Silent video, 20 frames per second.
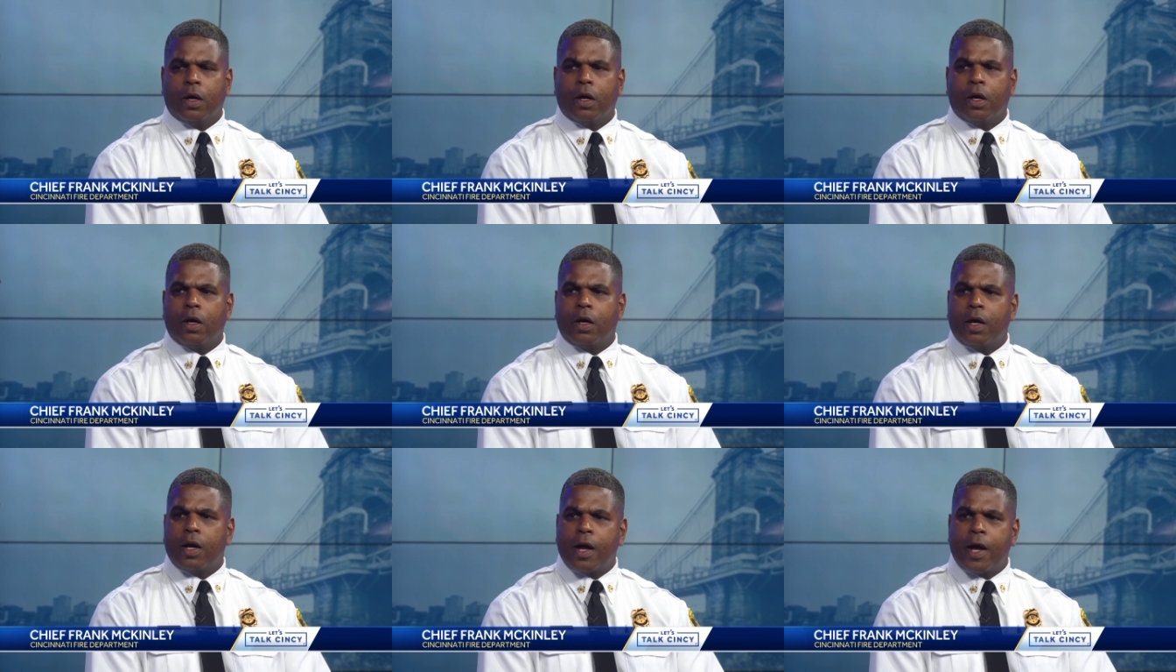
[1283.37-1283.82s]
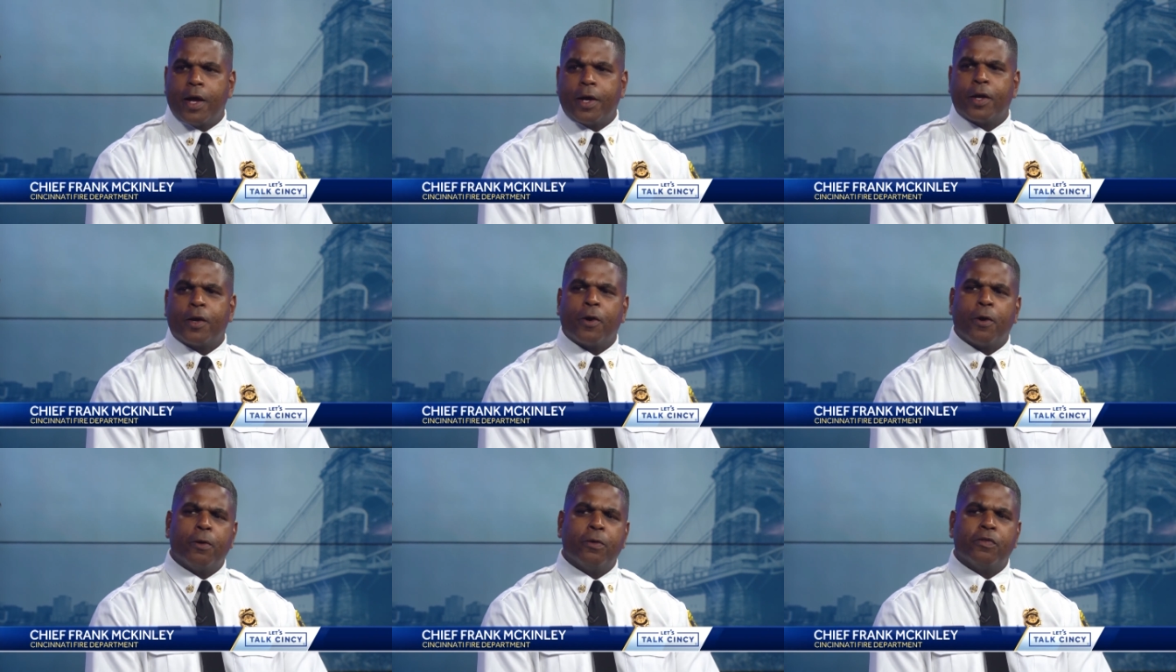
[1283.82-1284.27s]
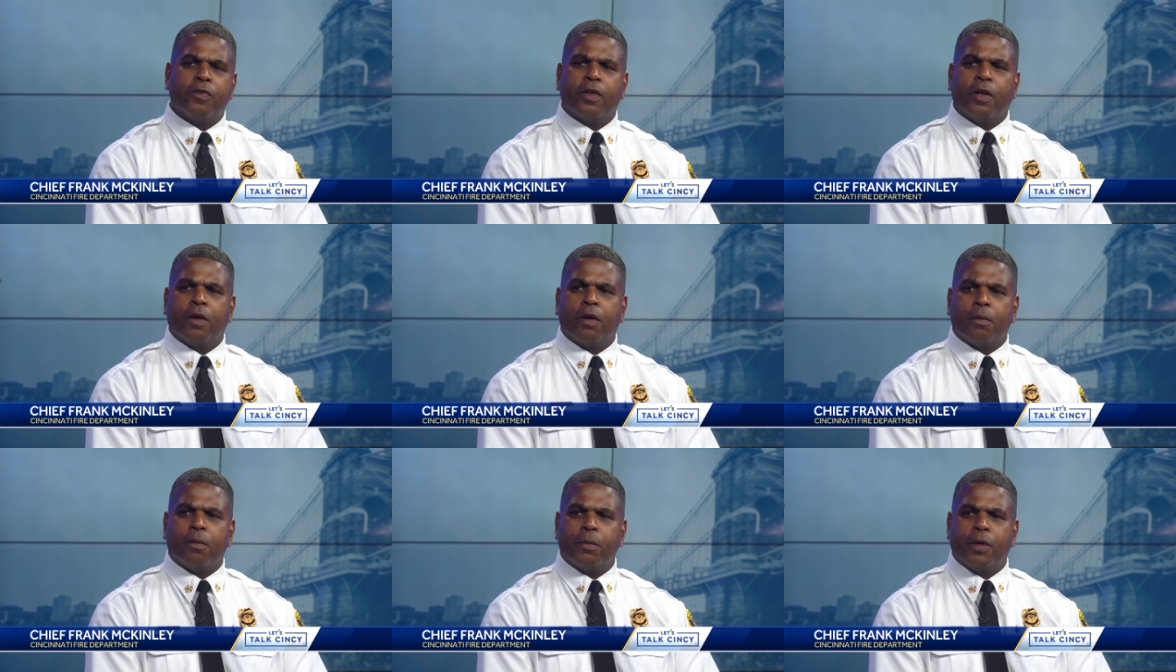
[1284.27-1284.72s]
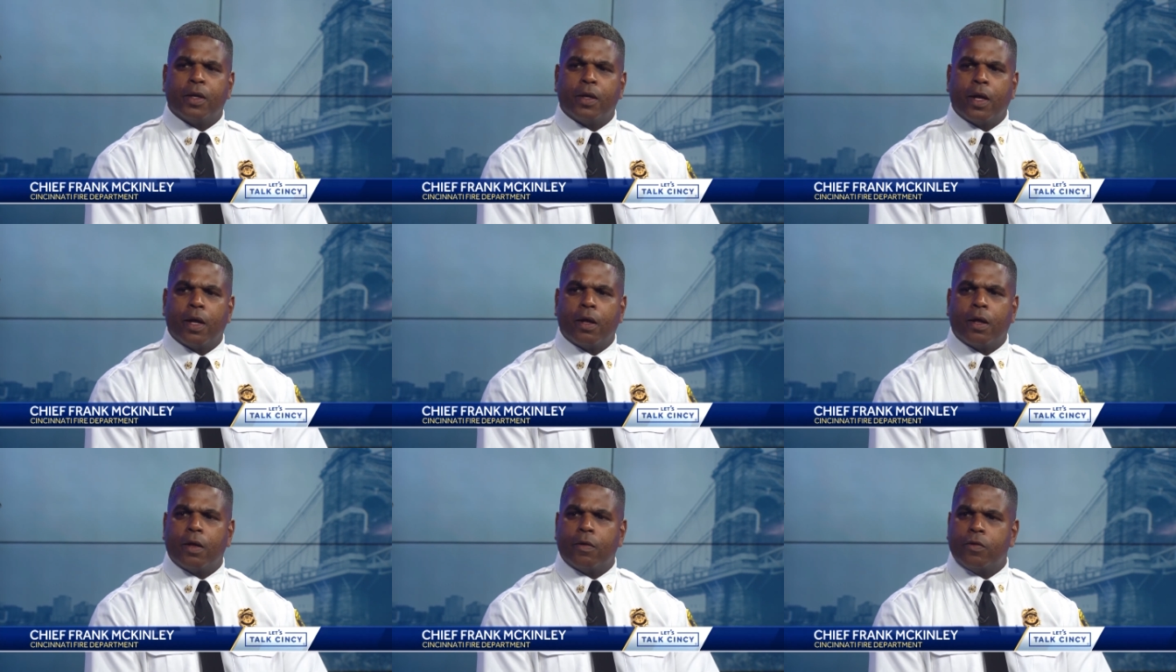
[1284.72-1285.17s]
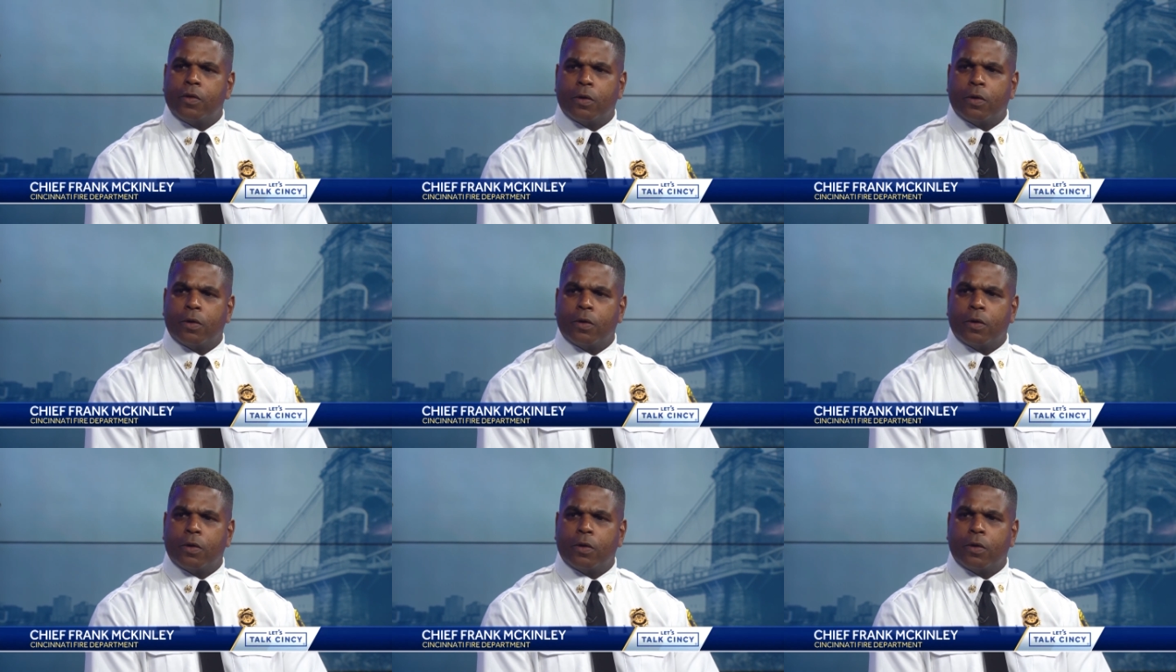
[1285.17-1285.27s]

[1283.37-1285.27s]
uh, I encourage them. And, I,